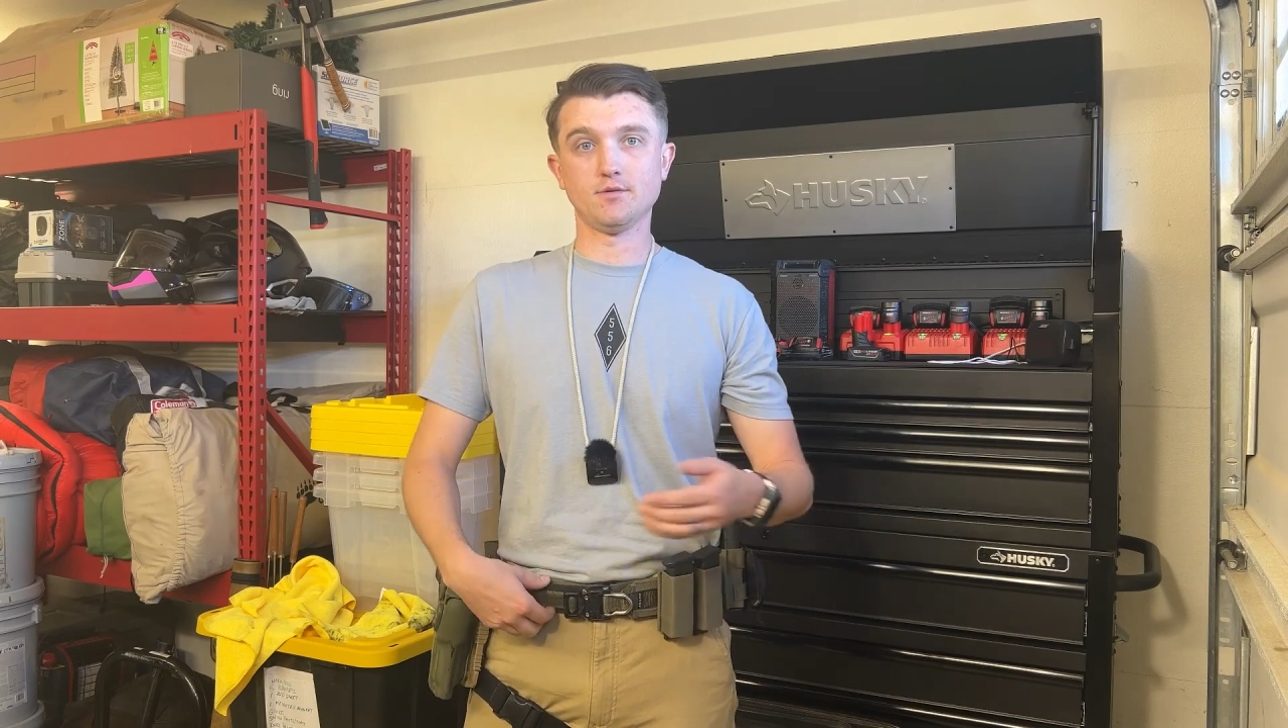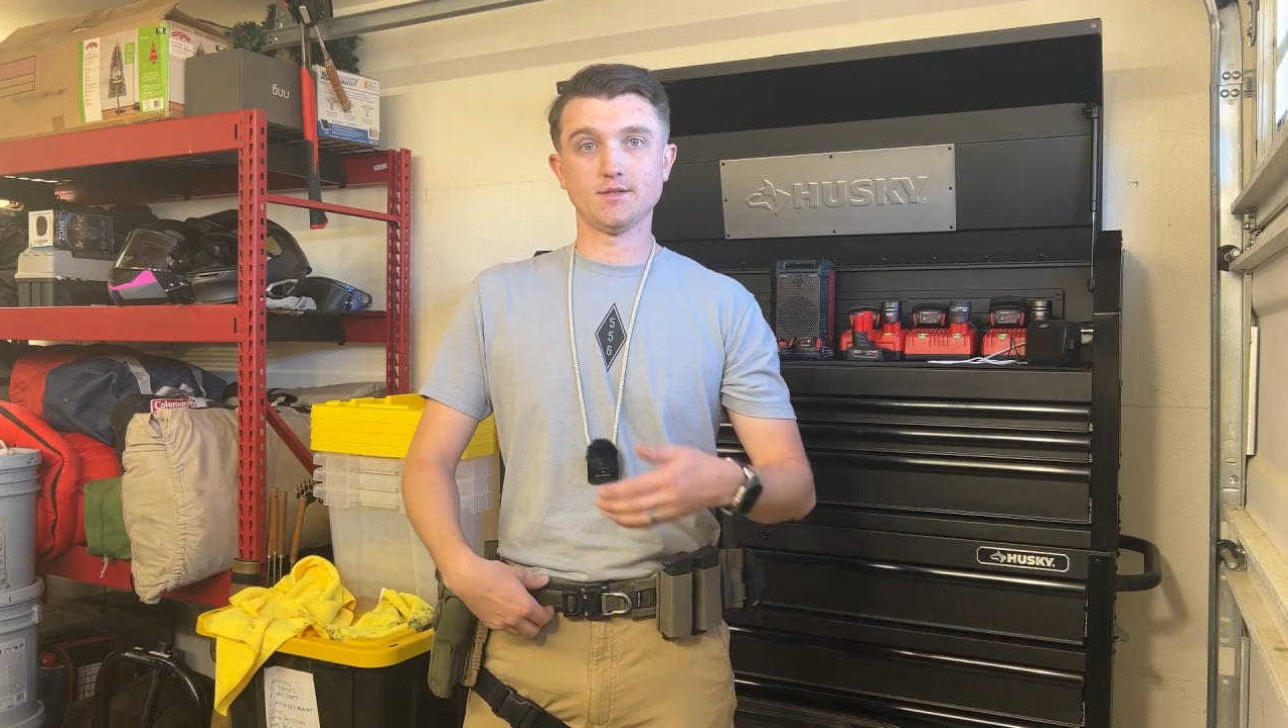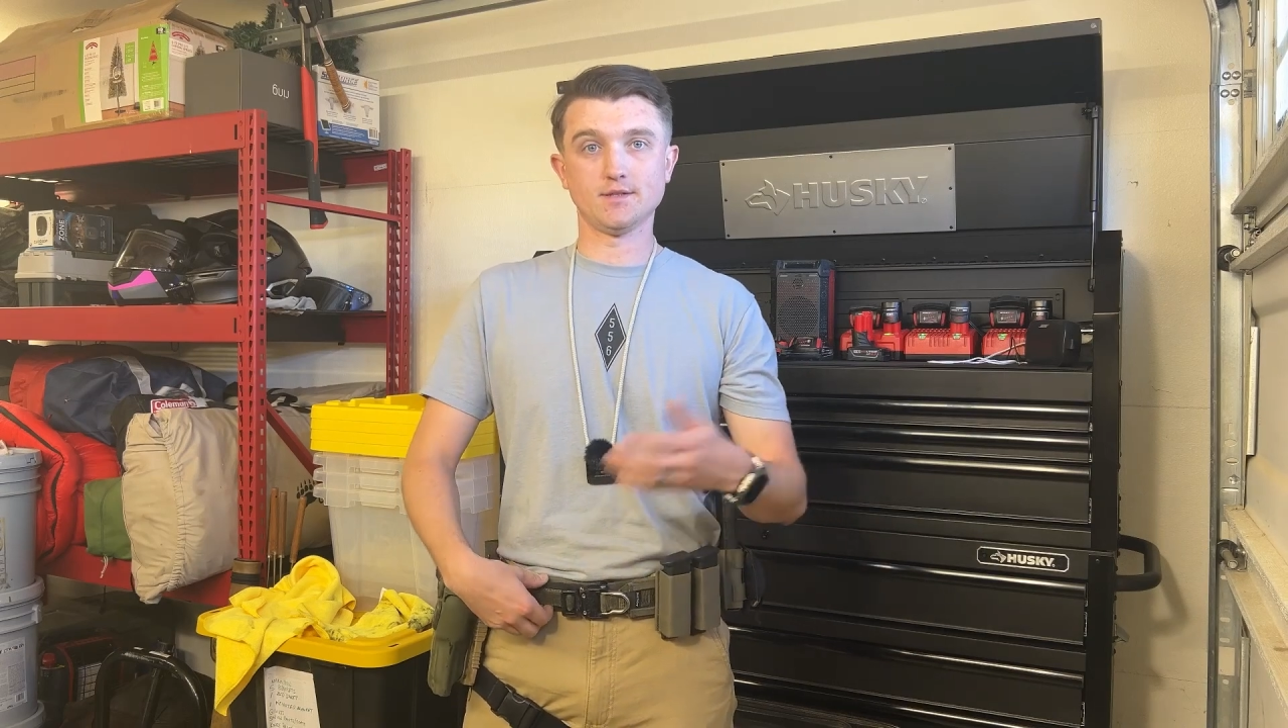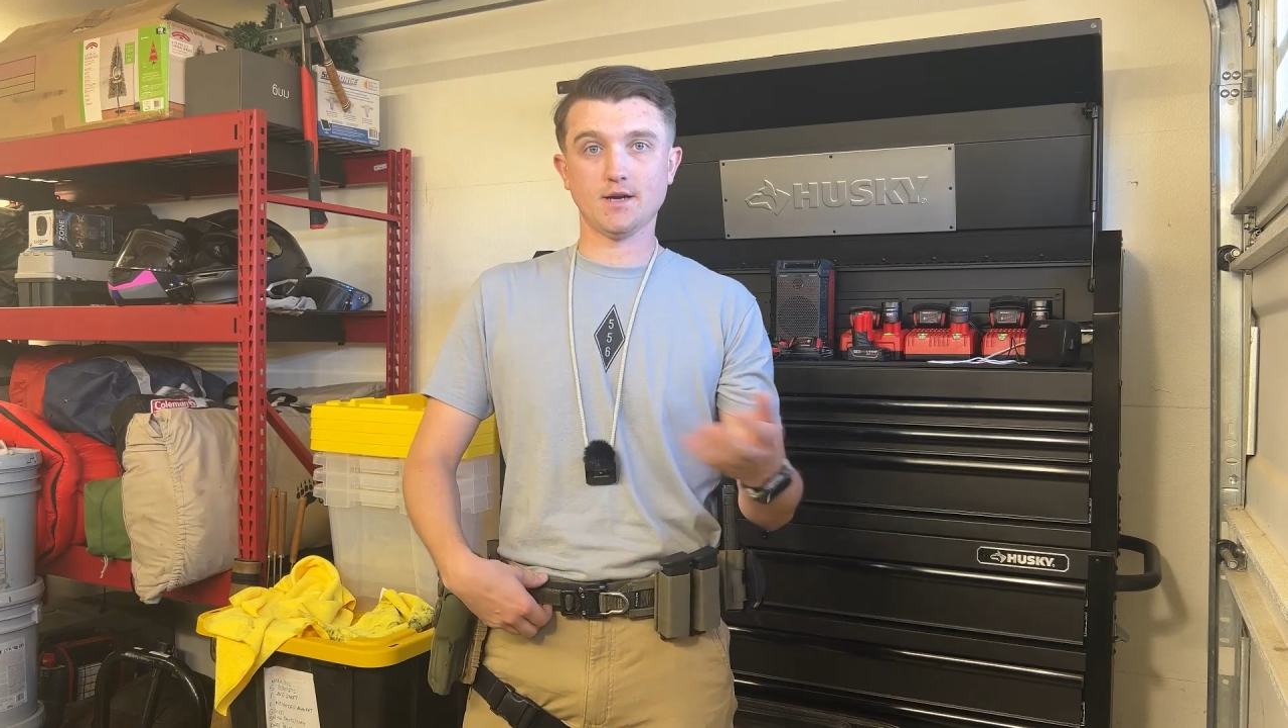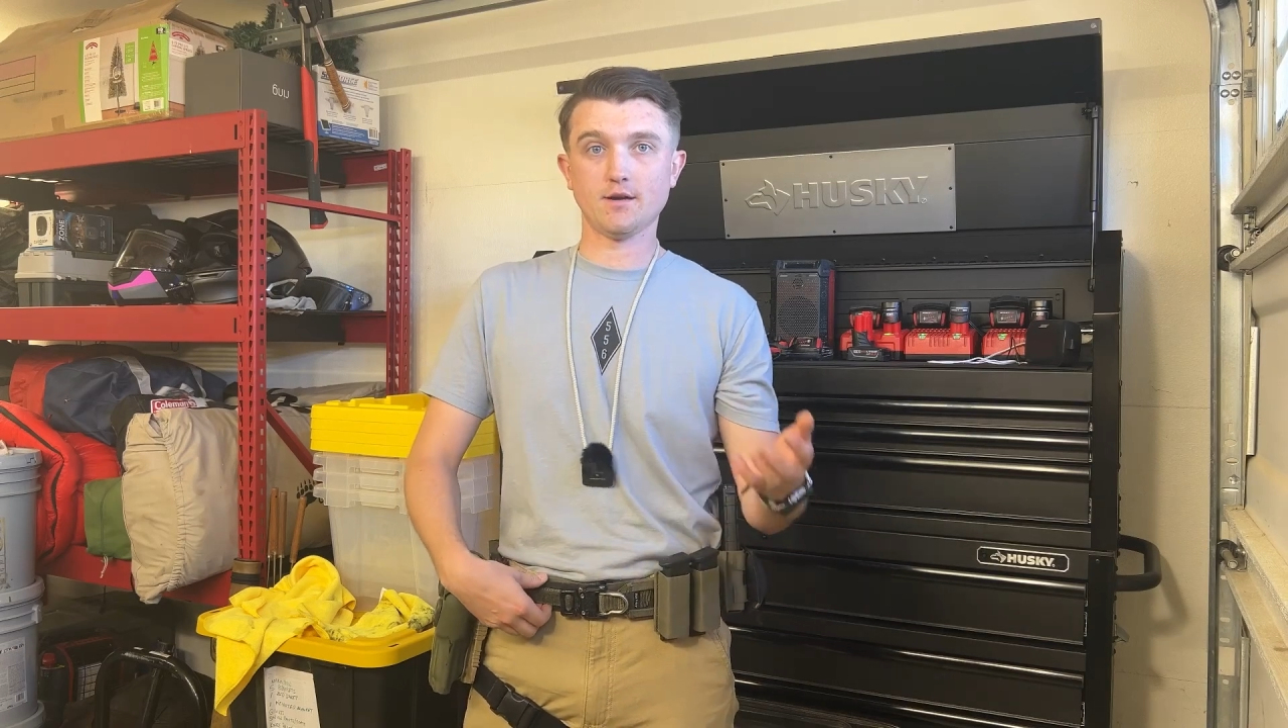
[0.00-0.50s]

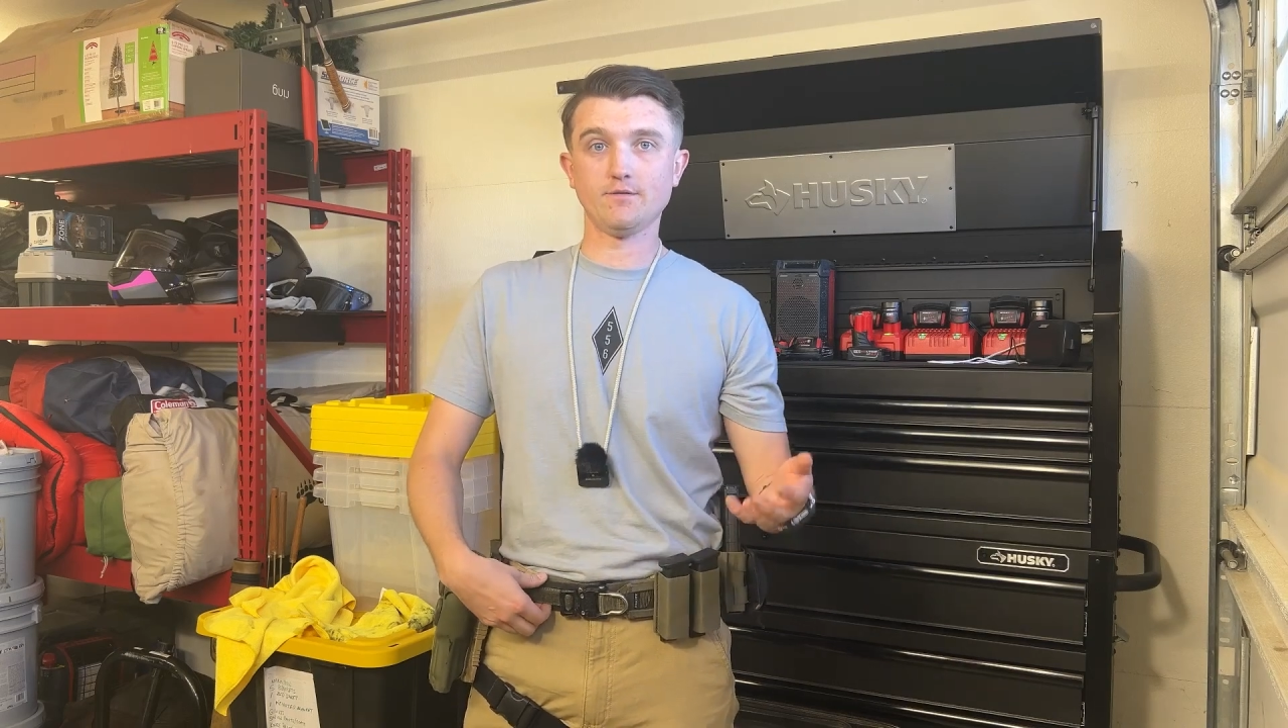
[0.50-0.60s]
its entire